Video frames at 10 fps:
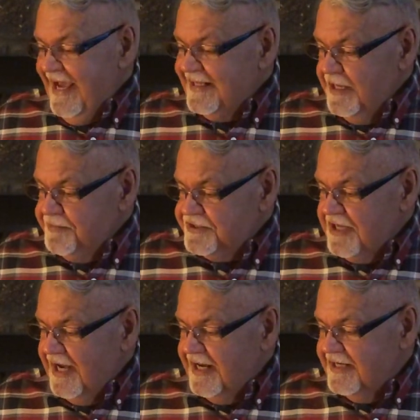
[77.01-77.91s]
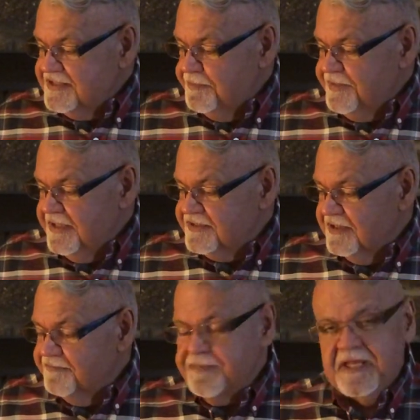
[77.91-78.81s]
and then beside it is a piece
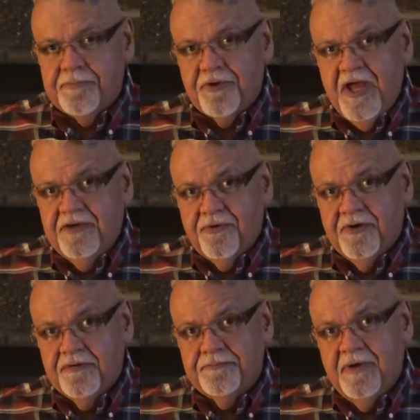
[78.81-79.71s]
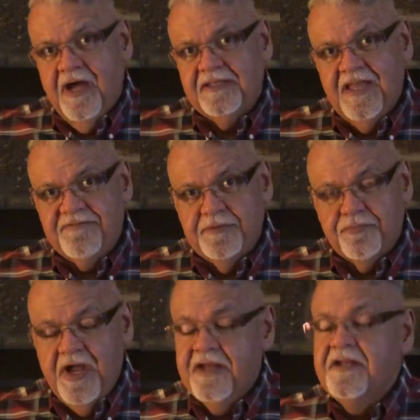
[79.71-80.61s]
of pita bread or unleavened
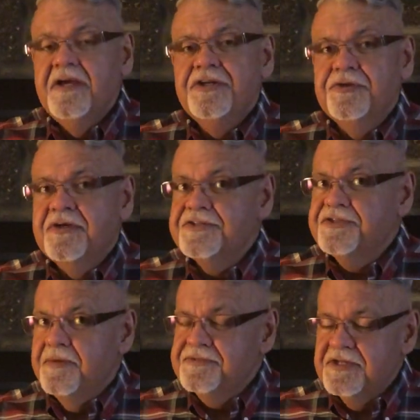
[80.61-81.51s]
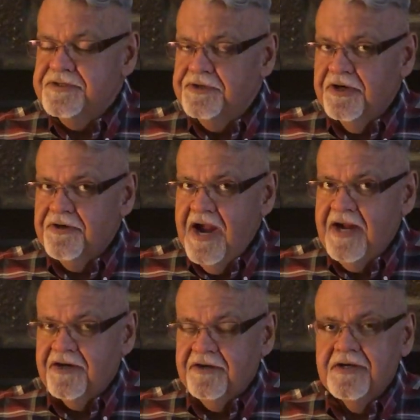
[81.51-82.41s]
bread. You can substitute a
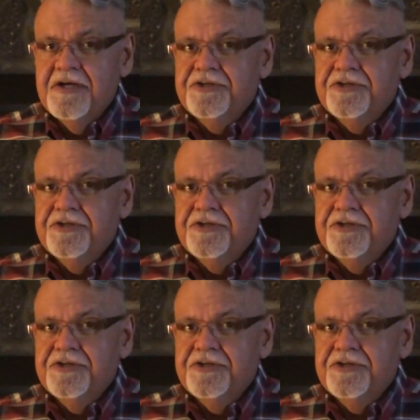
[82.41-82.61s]
cracker.